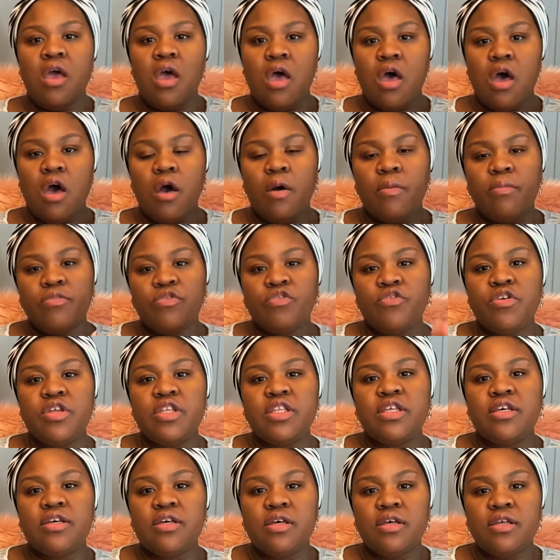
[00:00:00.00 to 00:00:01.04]
during
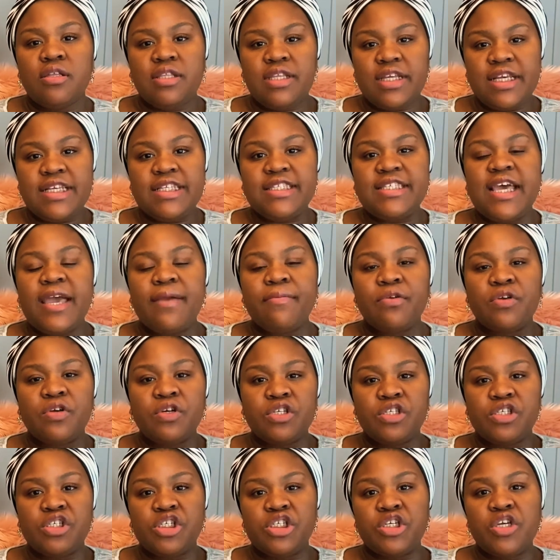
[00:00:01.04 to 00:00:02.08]
the daytime,
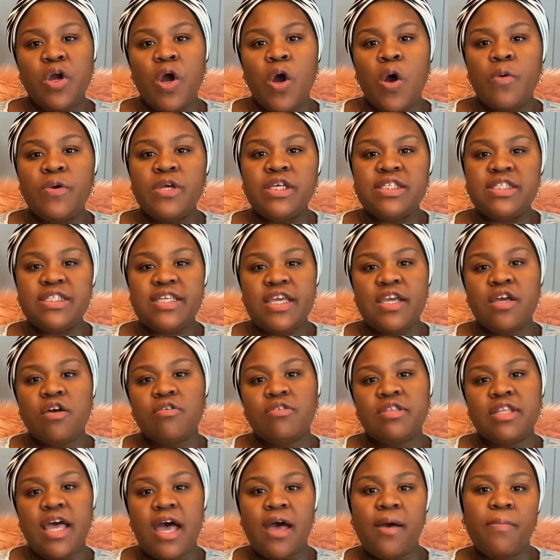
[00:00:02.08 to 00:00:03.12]
because she always take a
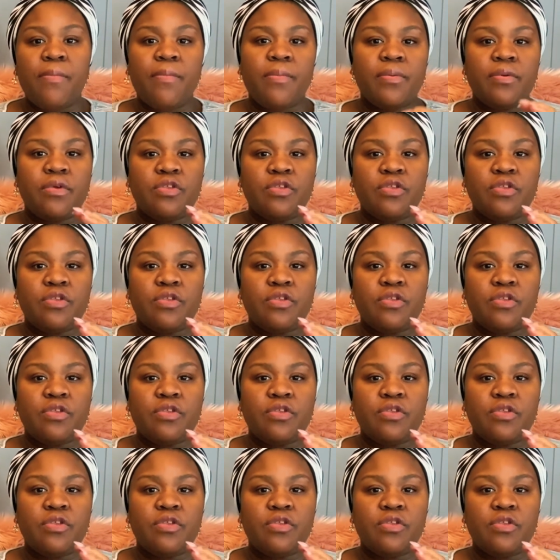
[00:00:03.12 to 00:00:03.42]
nap